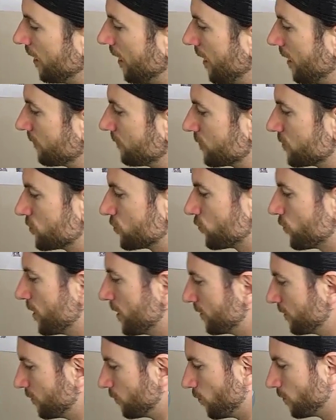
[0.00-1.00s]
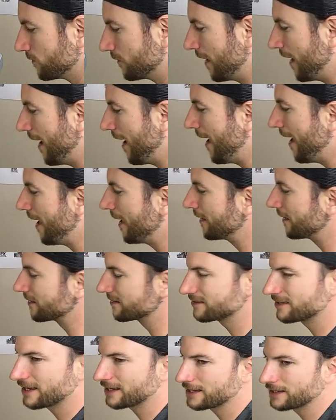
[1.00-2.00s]
and for strength you want to add a
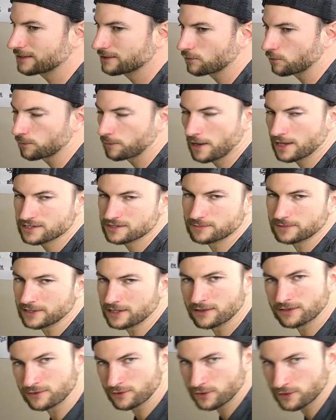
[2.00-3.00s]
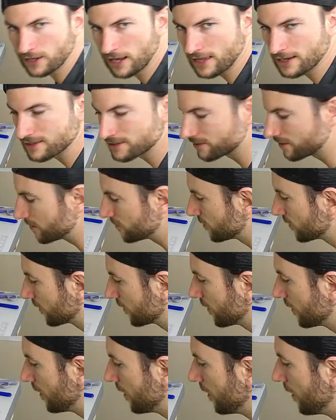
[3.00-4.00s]
second or possibly a third line of stitching.